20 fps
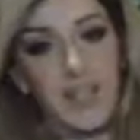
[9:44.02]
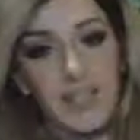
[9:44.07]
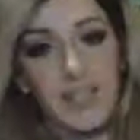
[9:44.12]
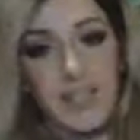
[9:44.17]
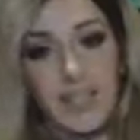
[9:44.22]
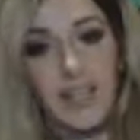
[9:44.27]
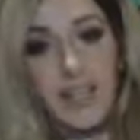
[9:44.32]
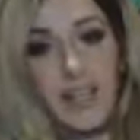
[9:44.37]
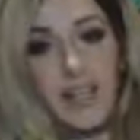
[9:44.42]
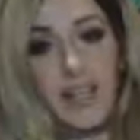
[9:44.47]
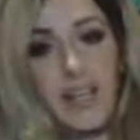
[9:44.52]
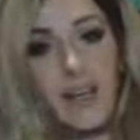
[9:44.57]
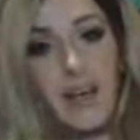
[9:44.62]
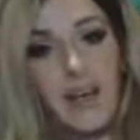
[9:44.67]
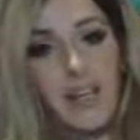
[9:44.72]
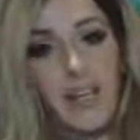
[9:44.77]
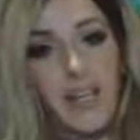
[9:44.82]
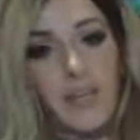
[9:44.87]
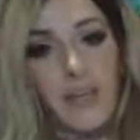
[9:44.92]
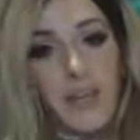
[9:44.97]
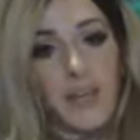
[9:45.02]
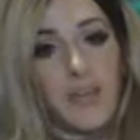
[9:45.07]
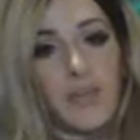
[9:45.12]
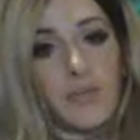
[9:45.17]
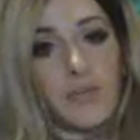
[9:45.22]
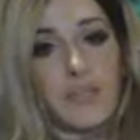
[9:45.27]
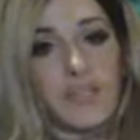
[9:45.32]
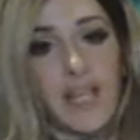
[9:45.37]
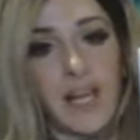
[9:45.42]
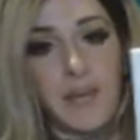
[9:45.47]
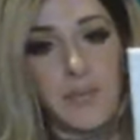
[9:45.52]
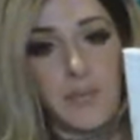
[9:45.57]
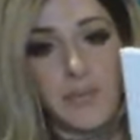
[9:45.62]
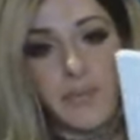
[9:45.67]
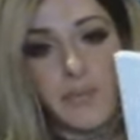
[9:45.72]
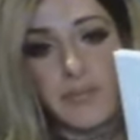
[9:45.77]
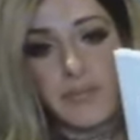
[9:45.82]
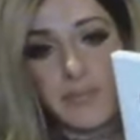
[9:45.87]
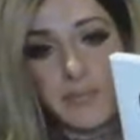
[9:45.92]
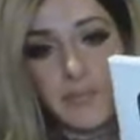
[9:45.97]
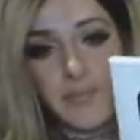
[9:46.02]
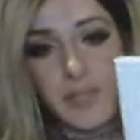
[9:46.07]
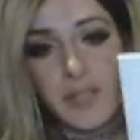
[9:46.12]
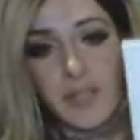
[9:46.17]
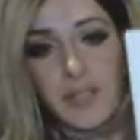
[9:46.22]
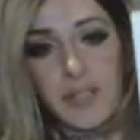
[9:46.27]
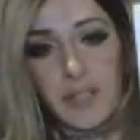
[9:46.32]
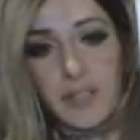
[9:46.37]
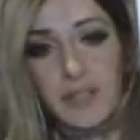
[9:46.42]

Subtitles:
did like a honeycomb type look.